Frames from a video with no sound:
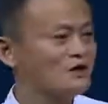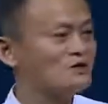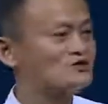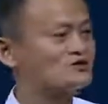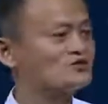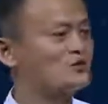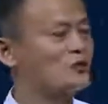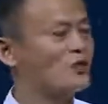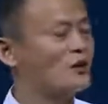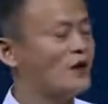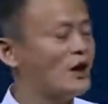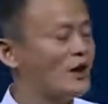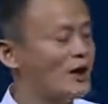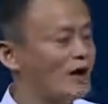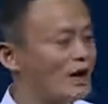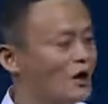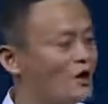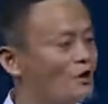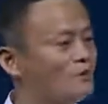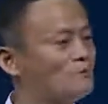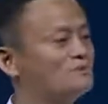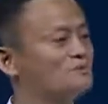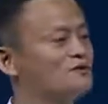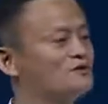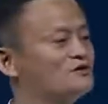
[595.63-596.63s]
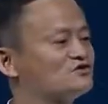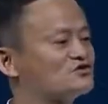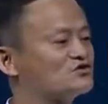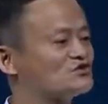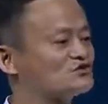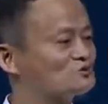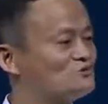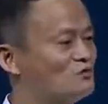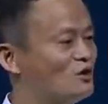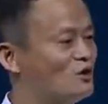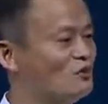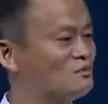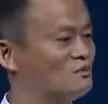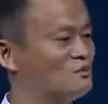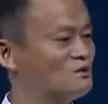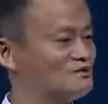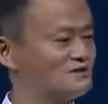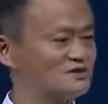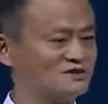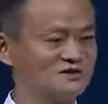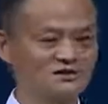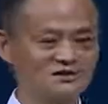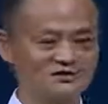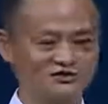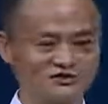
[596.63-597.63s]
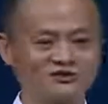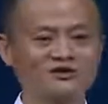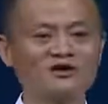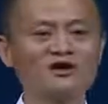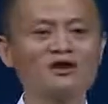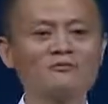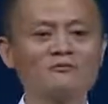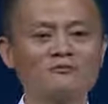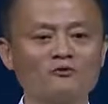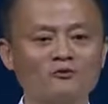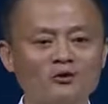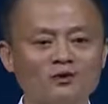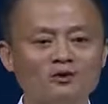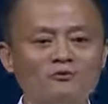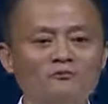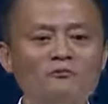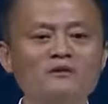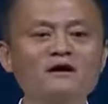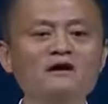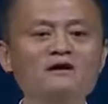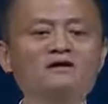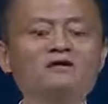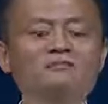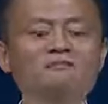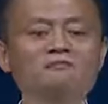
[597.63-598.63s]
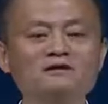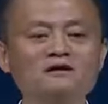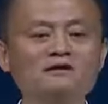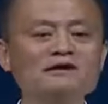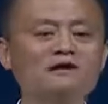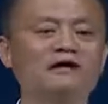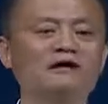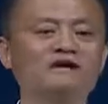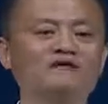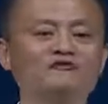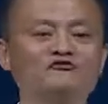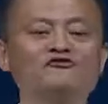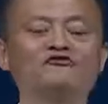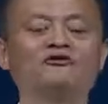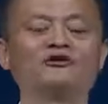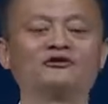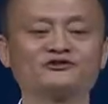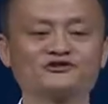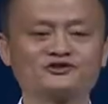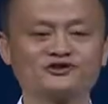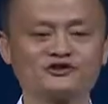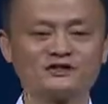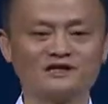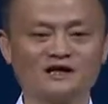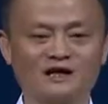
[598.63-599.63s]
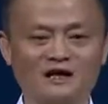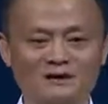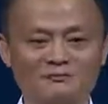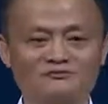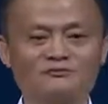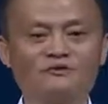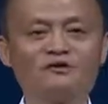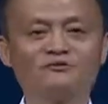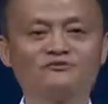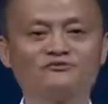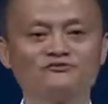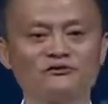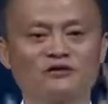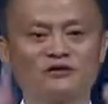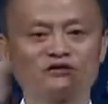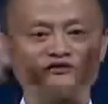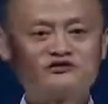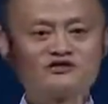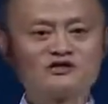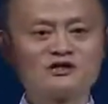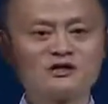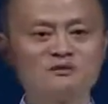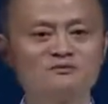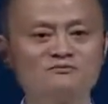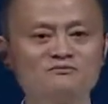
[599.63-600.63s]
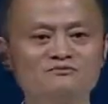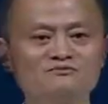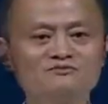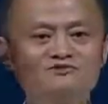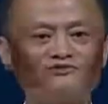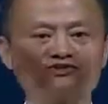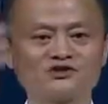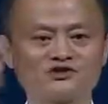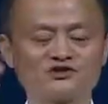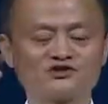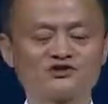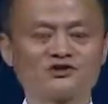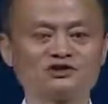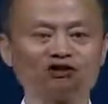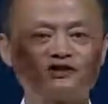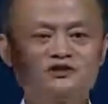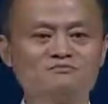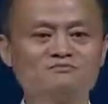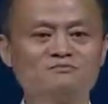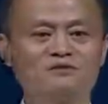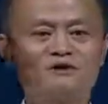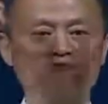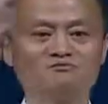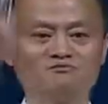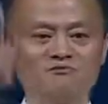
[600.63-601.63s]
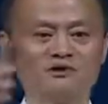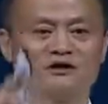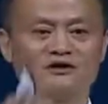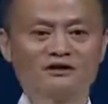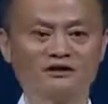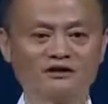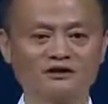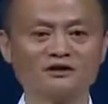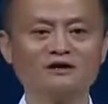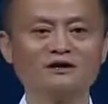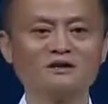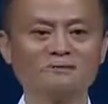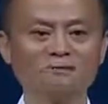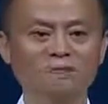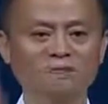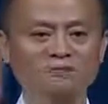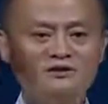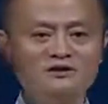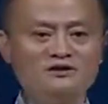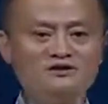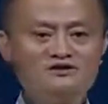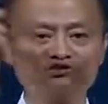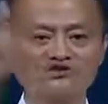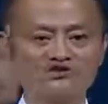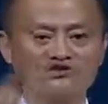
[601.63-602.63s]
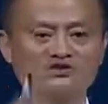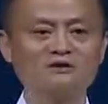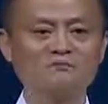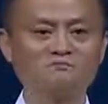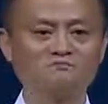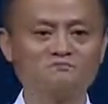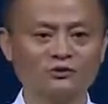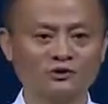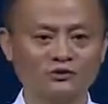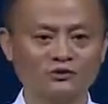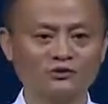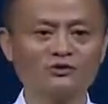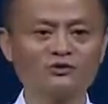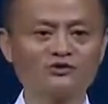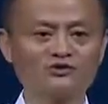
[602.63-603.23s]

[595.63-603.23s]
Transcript: So helping small business will make me like a Forrest Gump. Forrest Gump, just to keep on running. Be simple.